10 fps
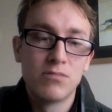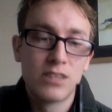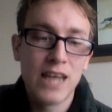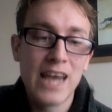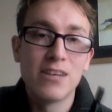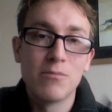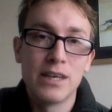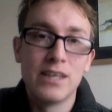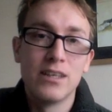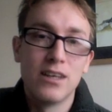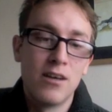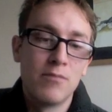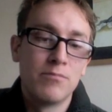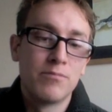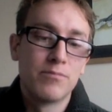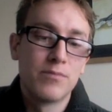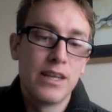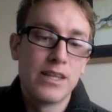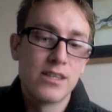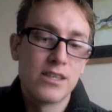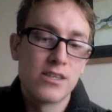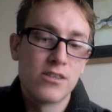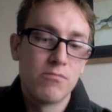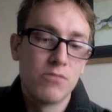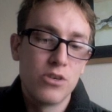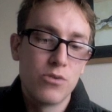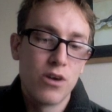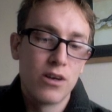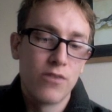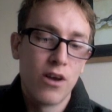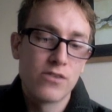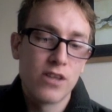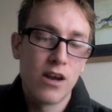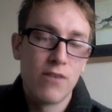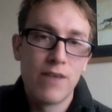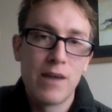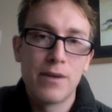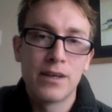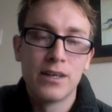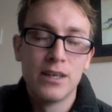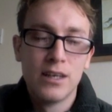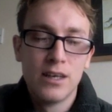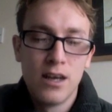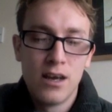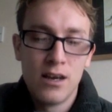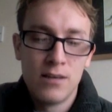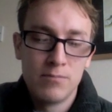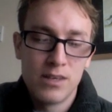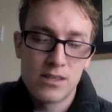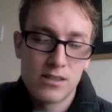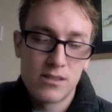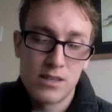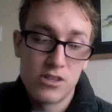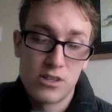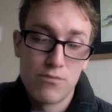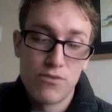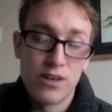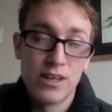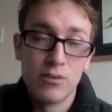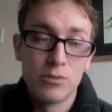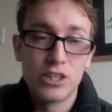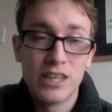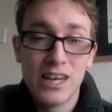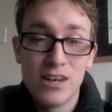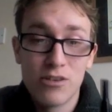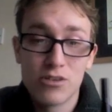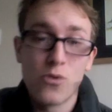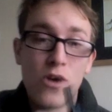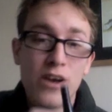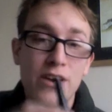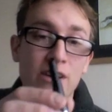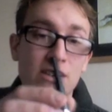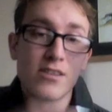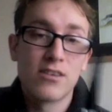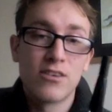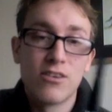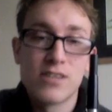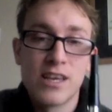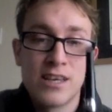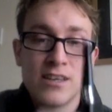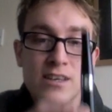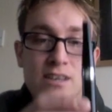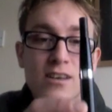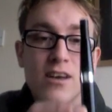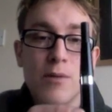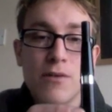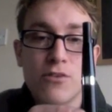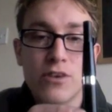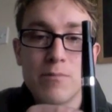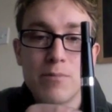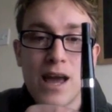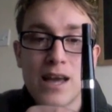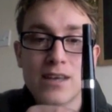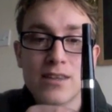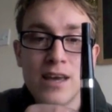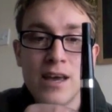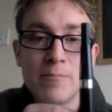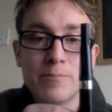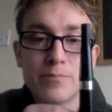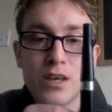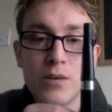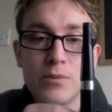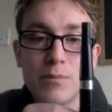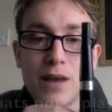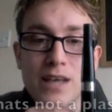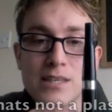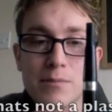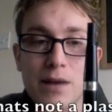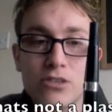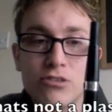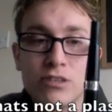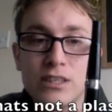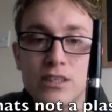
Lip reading: taken me into this new kind of lifestyle of vaping. It's just a brilliant little machine. It looks quite nice, I gotta say. I've got it in black there with the plastic battery.